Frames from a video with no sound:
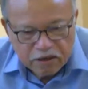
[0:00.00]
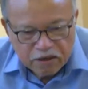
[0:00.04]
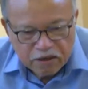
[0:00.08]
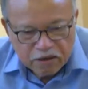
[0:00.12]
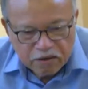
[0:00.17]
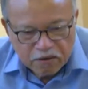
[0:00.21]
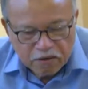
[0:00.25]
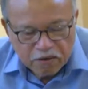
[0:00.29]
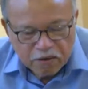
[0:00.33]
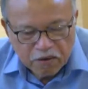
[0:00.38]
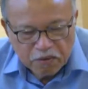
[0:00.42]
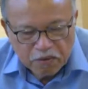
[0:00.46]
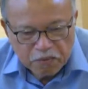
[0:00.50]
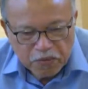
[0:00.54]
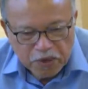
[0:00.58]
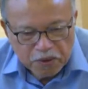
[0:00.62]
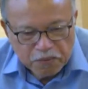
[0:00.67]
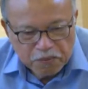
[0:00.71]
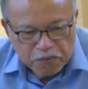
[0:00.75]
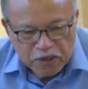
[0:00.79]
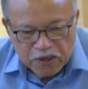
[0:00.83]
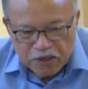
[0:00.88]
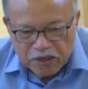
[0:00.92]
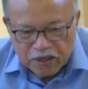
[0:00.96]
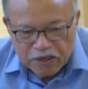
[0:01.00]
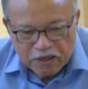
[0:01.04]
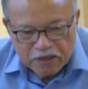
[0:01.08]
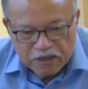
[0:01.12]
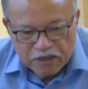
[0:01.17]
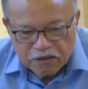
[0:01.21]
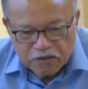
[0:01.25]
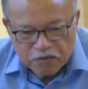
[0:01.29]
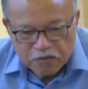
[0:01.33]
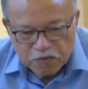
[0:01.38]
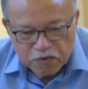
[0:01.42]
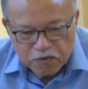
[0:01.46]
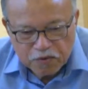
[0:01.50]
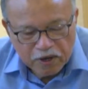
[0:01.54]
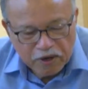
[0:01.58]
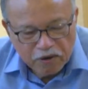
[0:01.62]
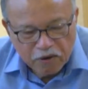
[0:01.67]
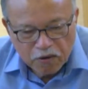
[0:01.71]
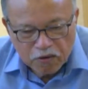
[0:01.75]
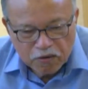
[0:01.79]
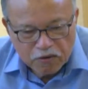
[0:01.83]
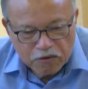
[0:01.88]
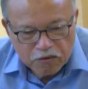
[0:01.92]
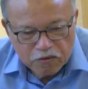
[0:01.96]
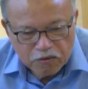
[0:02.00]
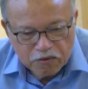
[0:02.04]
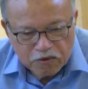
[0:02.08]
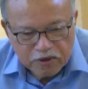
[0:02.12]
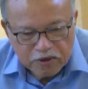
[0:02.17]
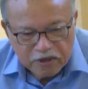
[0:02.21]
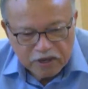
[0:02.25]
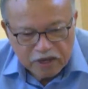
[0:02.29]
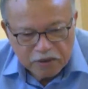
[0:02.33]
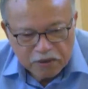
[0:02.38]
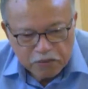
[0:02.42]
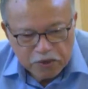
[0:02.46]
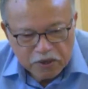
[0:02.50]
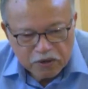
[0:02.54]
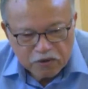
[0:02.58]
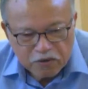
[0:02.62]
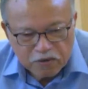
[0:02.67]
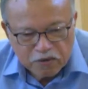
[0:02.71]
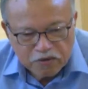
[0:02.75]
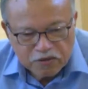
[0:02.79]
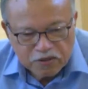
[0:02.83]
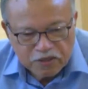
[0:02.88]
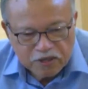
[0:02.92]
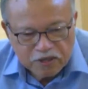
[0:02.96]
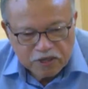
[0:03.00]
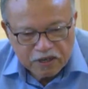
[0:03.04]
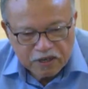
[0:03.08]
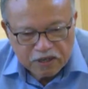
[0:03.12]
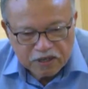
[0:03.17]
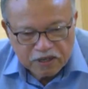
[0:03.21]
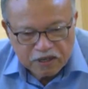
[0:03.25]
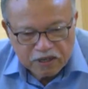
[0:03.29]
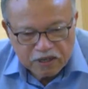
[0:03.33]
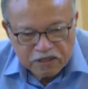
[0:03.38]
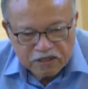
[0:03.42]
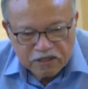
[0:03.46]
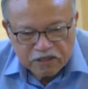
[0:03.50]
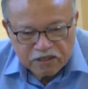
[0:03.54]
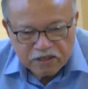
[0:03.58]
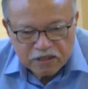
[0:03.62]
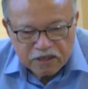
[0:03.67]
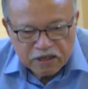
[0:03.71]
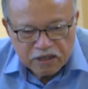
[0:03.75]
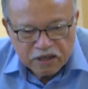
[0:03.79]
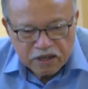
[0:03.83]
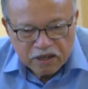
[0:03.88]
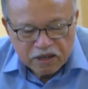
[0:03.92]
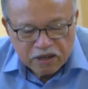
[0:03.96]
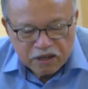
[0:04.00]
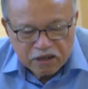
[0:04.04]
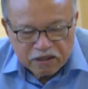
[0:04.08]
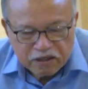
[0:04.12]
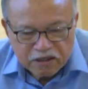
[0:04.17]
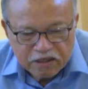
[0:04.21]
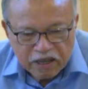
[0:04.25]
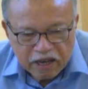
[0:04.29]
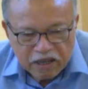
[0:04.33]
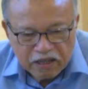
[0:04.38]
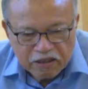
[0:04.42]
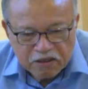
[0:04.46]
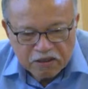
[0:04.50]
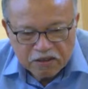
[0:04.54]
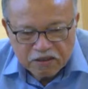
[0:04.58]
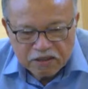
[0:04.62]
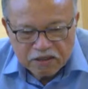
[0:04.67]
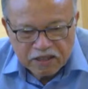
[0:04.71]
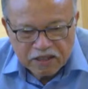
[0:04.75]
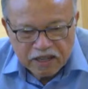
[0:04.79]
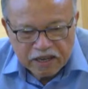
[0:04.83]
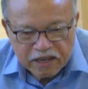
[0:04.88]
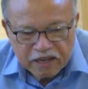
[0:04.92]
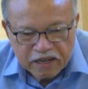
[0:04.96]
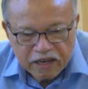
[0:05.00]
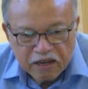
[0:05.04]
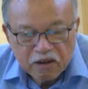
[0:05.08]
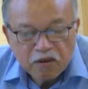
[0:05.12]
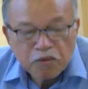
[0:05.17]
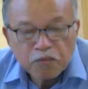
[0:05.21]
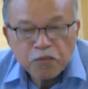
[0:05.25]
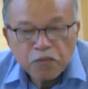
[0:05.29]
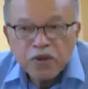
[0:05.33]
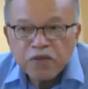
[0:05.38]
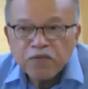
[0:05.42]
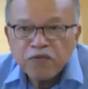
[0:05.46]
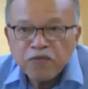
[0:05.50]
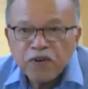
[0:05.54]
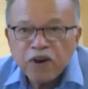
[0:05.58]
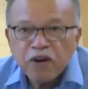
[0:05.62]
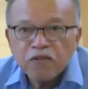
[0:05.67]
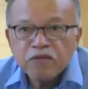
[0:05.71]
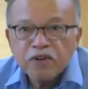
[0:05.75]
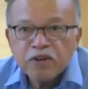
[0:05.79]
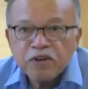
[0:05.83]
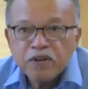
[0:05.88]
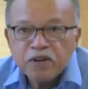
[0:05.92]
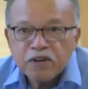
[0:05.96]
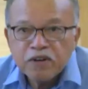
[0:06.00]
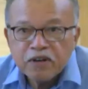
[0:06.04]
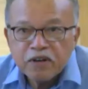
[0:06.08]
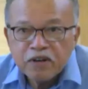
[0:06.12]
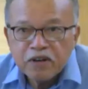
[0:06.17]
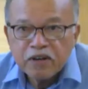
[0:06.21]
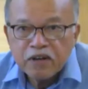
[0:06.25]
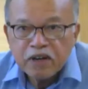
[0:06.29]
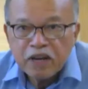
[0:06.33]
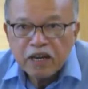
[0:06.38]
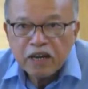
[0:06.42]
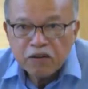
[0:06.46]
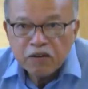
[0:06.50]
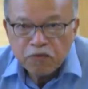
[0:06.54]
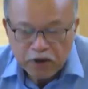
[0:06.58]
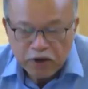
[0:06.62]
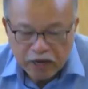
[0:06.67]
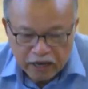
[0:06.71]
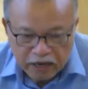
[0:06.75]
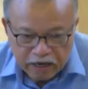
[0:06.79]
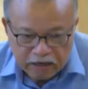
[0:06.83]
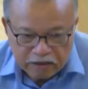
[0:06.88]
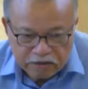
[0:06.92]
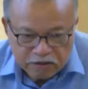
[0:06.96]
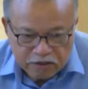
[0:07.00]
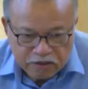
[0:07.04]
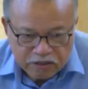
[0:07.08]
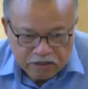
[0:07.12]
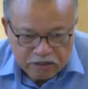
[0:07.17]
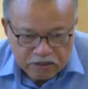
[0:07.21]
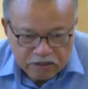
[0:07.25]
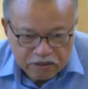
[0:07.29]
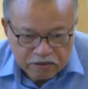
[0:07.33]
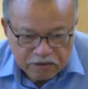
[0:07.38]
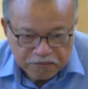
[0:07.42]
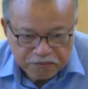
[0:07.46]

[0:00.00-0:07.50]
or maybe one or two can be considered as title that cannot be found anywhere else.